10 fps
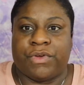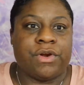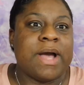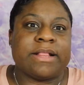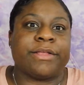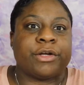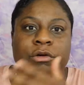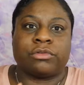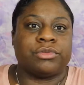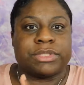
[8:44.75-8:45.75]
You don't have to
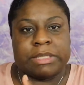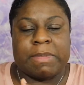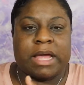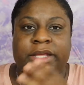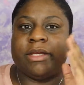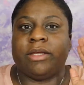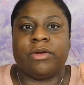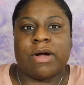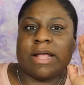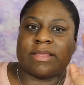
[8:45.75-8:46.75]
go through somebody. You
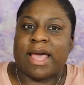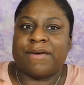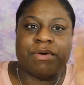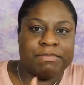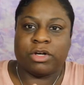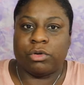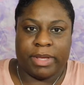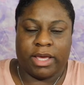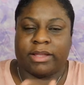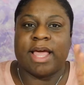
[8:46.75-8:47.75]
don't have to have a
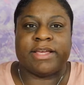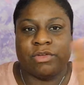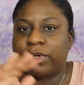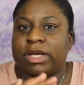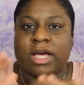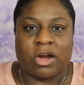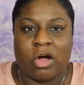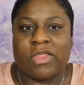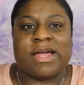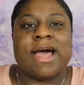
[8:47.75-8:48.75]
middleman. Like, you can cut
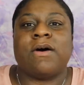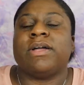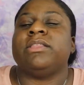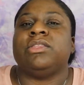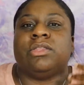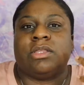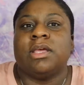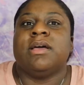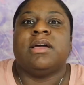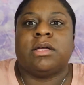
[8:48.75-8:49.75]
all that out. And,
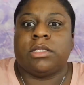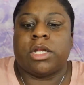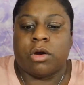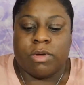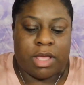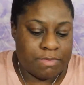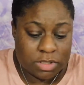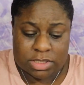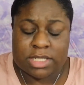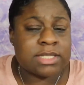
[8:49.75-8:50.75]
you know, and
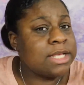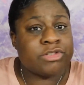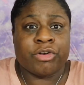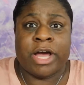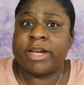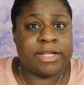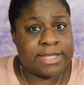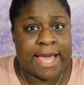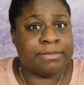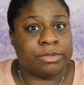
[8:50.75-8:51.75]
most of these things are under the
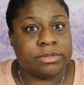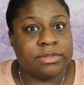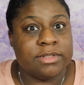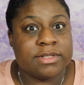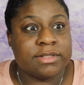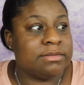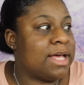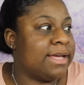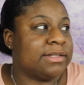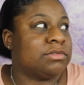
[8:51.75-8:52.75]
table.
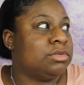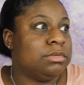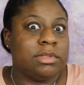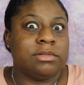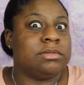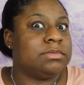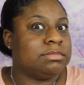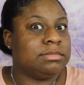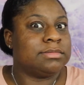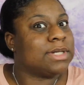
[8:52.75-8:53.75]
Like,
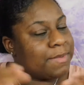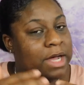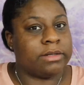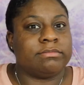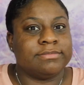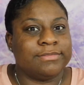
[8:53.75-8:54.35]
who, come on.